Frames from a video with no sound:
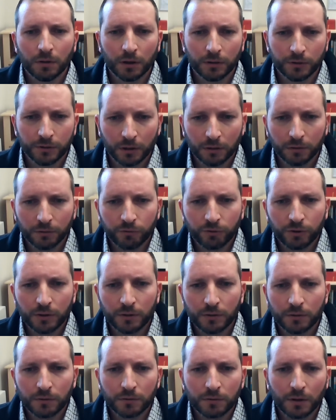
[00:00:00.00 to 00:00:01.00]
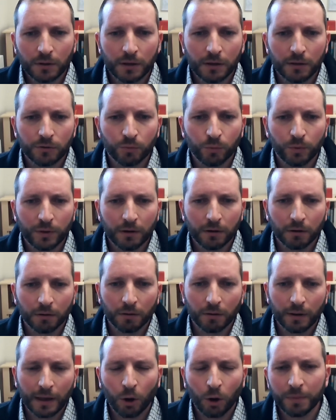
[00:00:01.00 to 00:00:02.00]
ontologies is we
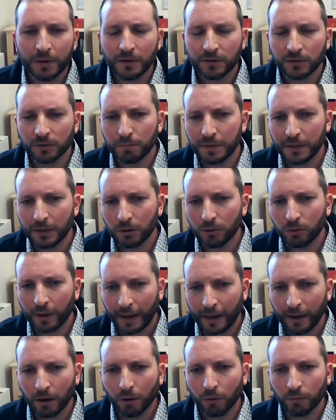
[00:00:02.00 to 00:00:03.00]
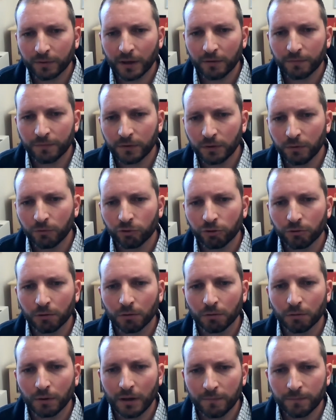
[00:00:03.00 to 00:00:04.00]
are helping to build out a
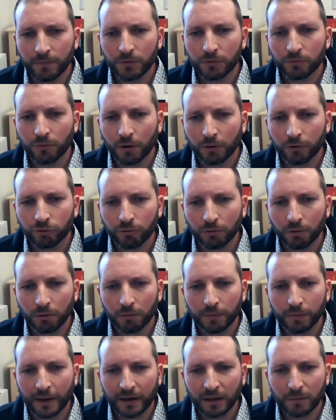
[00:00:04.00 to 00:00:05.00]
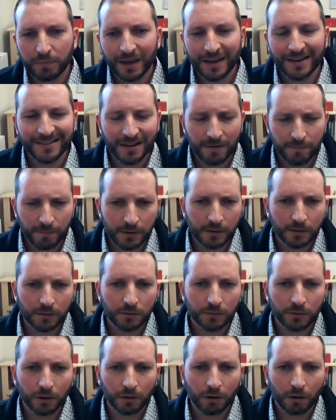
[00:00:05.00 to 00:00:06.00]
future infrastructure that can pay
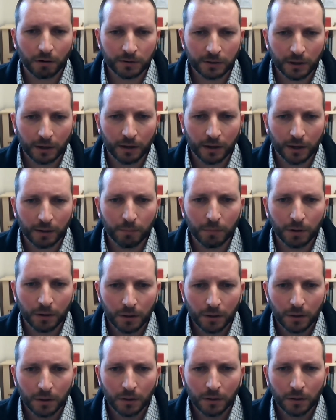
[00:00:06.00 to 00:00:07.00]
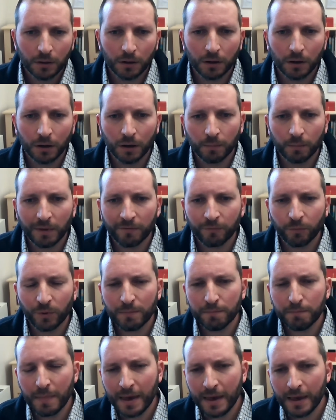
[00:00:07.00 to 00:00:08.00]
dividends on our time. If we
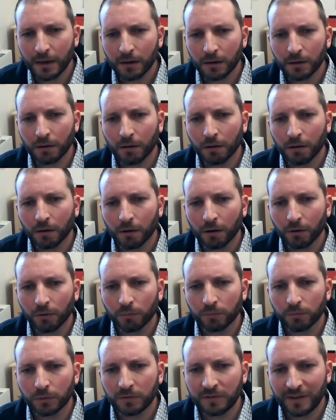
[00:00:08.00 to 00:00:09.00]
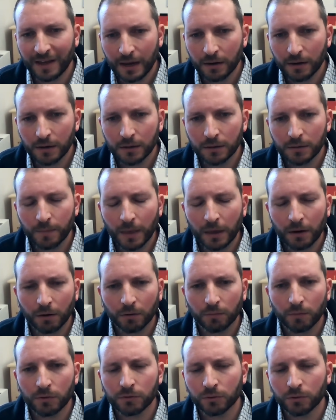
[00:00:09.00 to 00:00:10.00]
make our data and
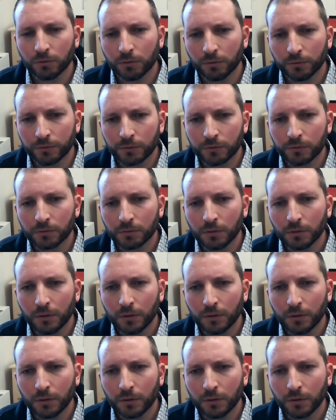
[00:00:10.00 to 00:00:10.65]
our results